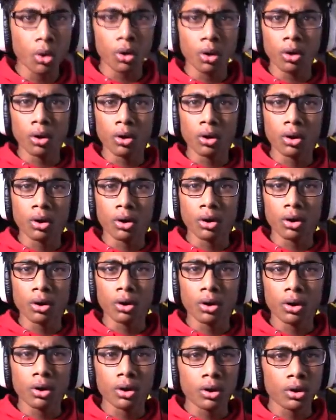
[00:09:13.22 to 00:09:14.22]

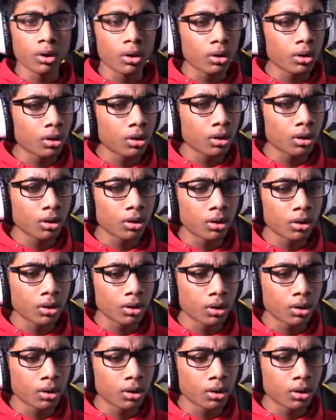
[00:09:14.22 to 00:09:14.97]
[no speech]